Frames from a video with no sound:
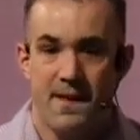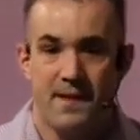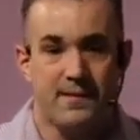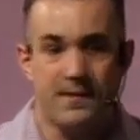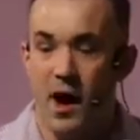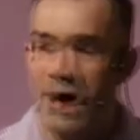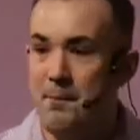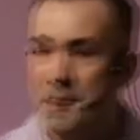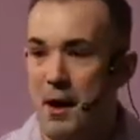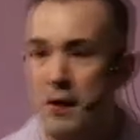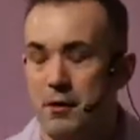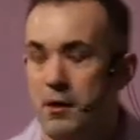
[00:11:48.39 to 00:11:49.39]
It's not
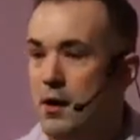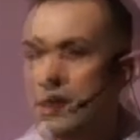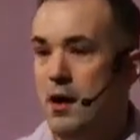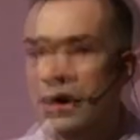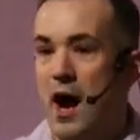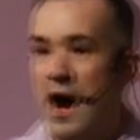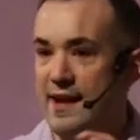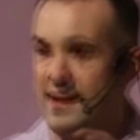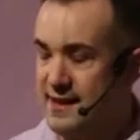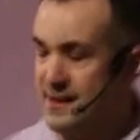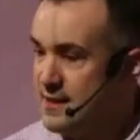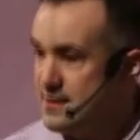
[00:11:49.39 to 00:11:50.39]
about
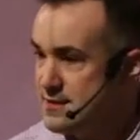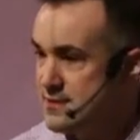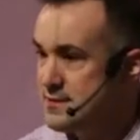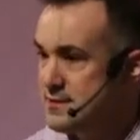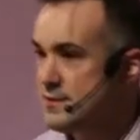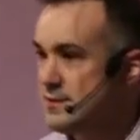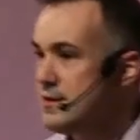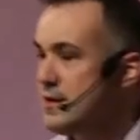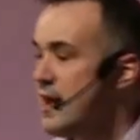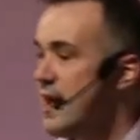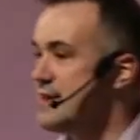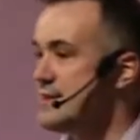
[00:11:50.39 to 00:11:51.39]
ideas.
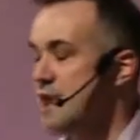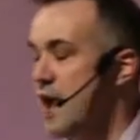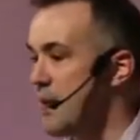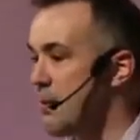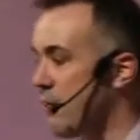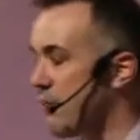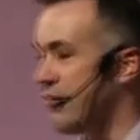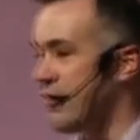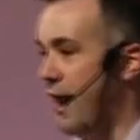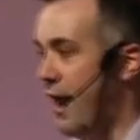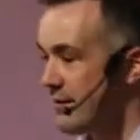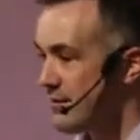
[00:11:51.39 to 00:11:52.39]
It's not about
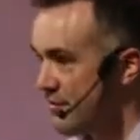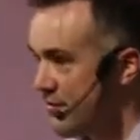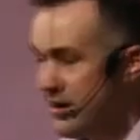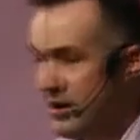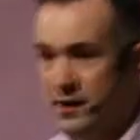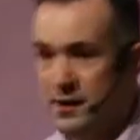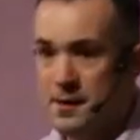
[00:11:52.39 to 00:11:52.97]
philosophy.